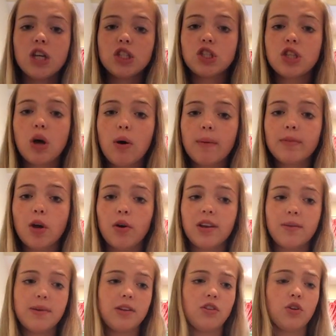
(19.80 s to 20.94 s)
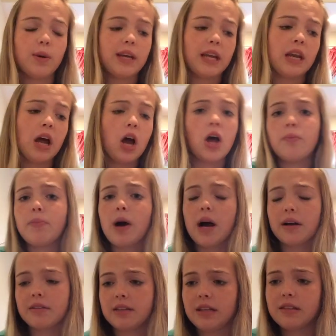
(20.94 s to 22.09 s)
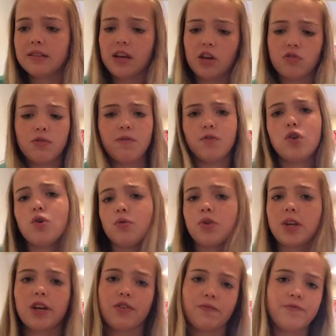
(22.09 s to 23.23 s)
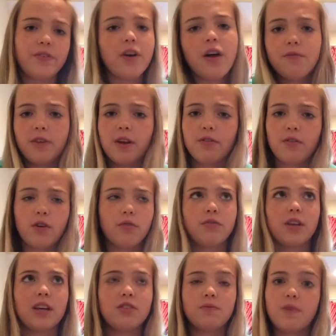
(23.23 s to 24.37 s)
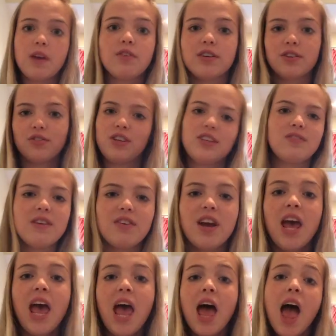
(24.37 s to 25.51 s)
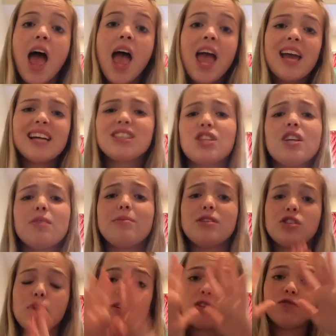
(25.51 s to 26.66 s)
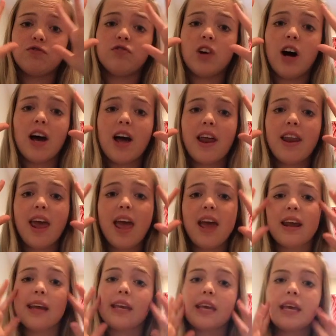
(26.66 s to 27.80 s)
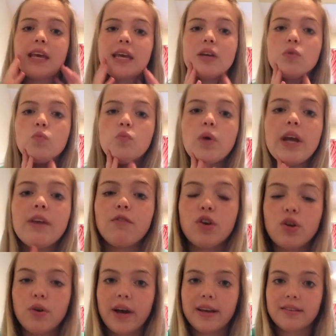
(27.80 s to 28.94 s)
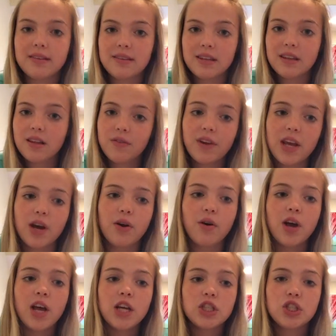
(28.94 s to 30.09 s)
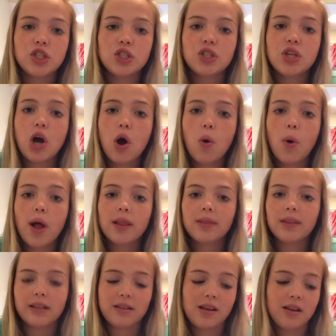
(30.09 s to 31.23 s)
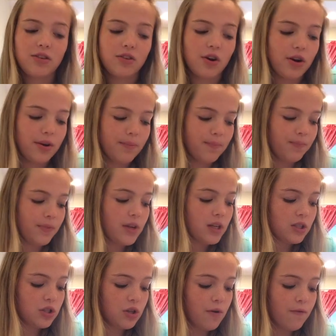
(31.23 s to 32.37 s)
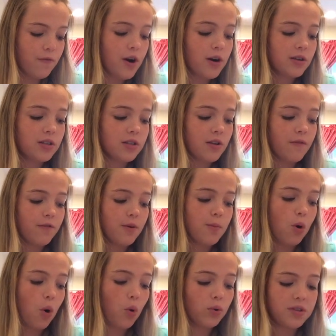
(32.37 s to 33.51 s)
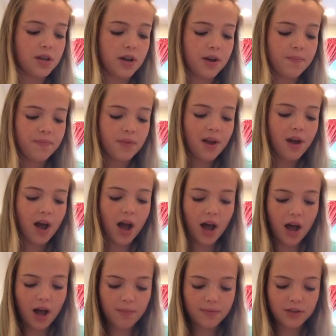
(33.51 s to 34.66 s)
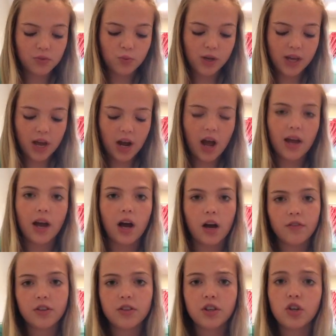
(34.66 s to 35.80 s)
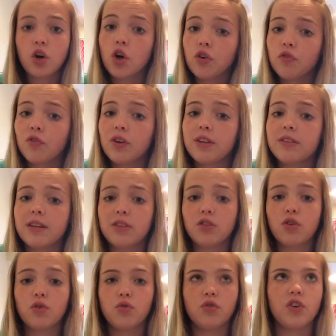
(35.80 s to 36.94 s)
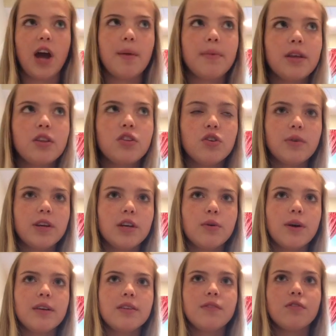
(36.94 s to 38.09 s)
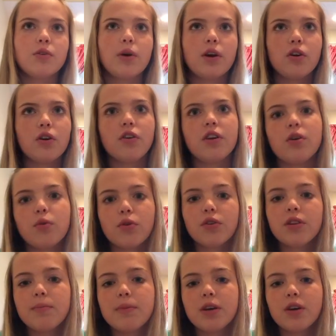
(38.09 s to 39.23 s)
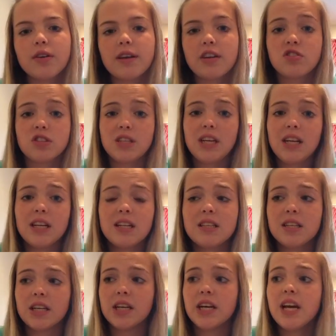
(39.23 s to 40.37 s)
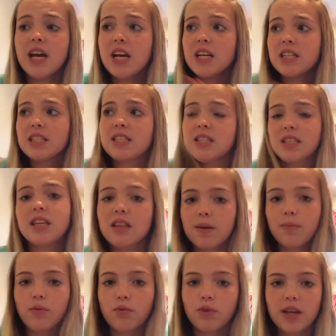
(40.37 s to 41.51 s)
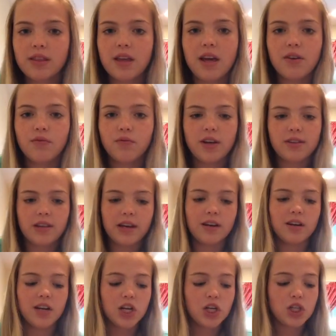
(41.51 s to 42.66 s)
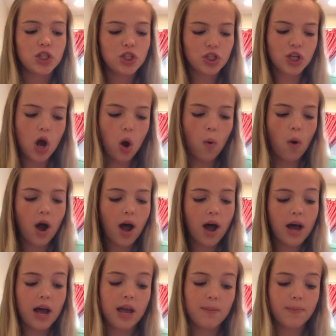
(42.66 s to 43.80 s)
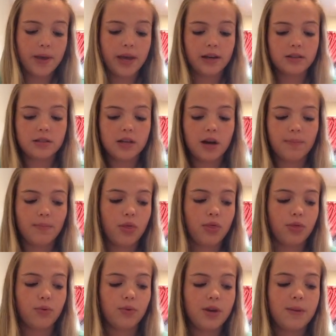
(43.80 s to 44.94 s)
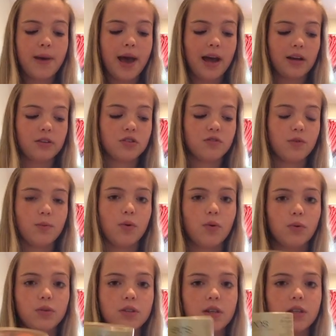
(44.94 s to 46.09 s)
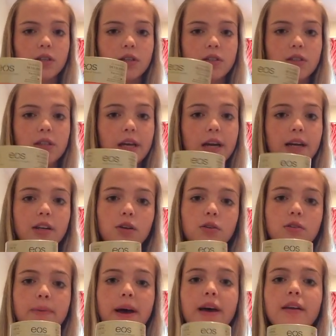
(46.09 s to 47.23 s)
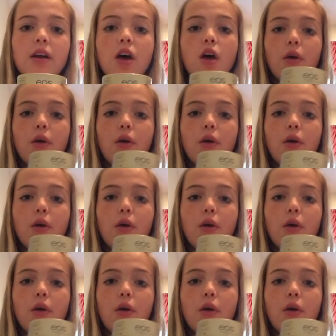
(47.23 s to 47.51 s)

So I'm going to be doing an unboxing slash review slash unfavorite or slash favorite to least favorite. It's going to be so much fun, and I can't wait for you guys to see this video. So let's get started. So first, from Ulta, um, this weekend I obviously couldn't resist grabbing the new EOS, even though I had already ordered them because I just needed to see them right then and right there. So I picked up three packs from Ulta. Yeah, I know it's bad.